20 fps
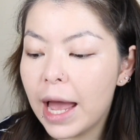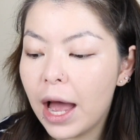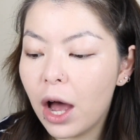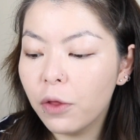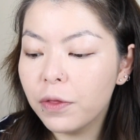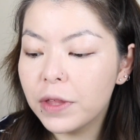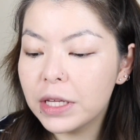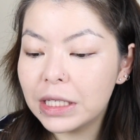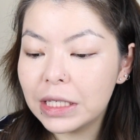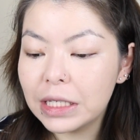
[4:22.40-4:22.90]

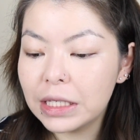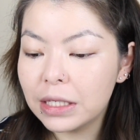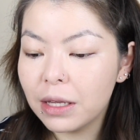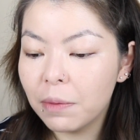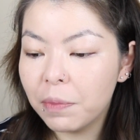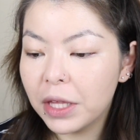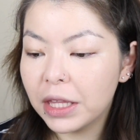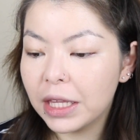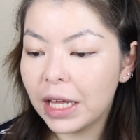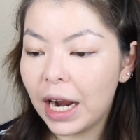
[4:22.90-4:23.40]
Now this is
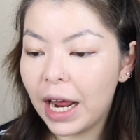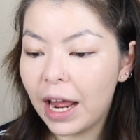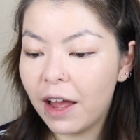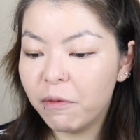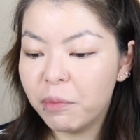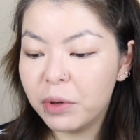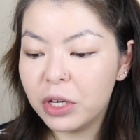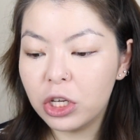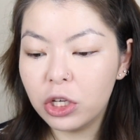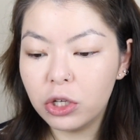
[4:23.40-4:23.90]
something that I
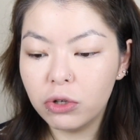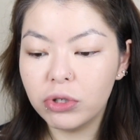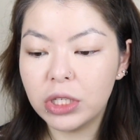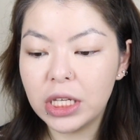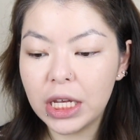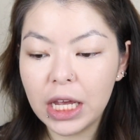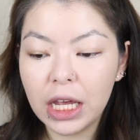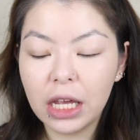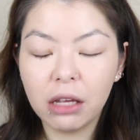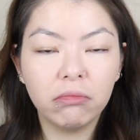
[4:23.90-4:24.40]
have been
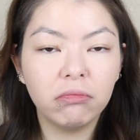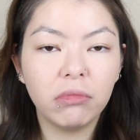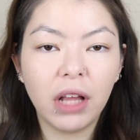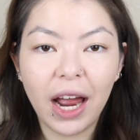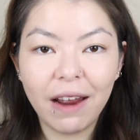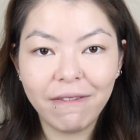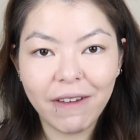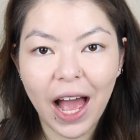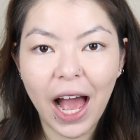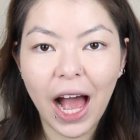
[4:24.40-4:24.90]
using,
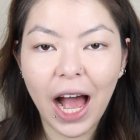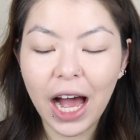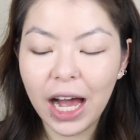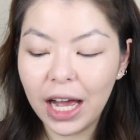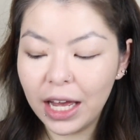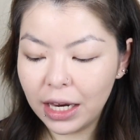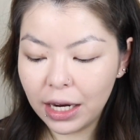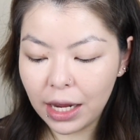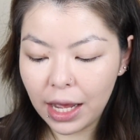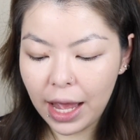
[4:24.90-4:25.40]
I've
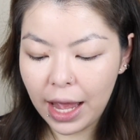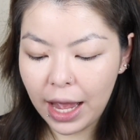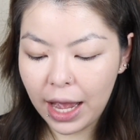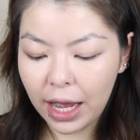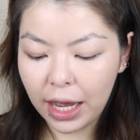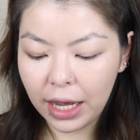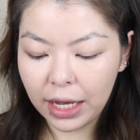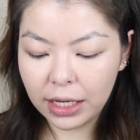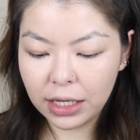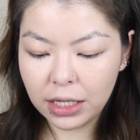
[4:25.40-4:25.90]
had,
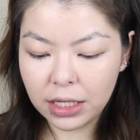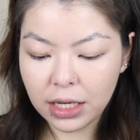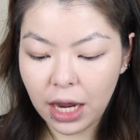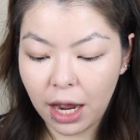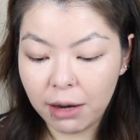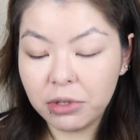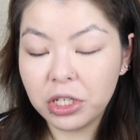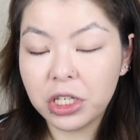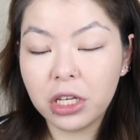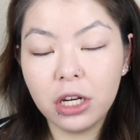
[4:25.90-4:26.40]
and
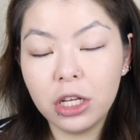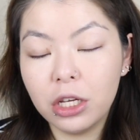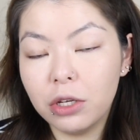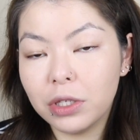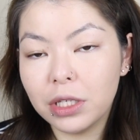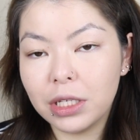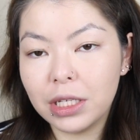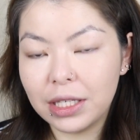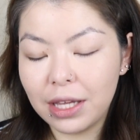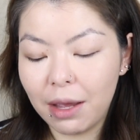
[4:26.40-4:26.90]
I'm just going to
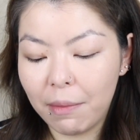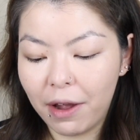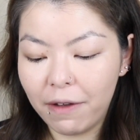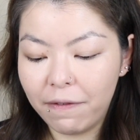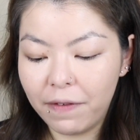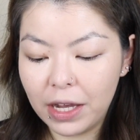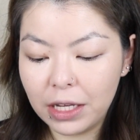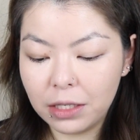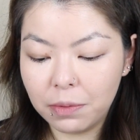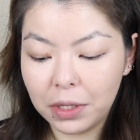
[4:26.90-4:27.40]
use it to set my
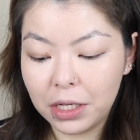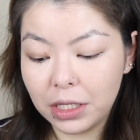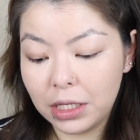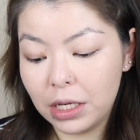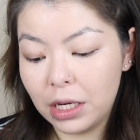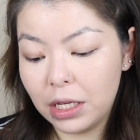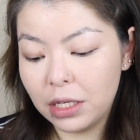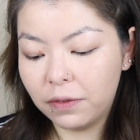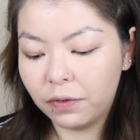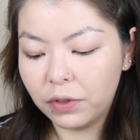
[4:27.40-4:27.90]
face because
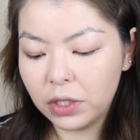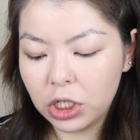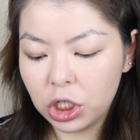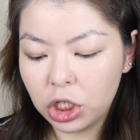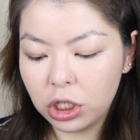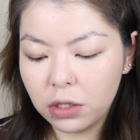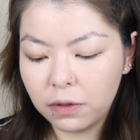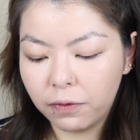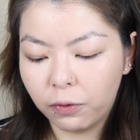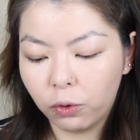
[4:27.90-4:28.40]
it is Physicians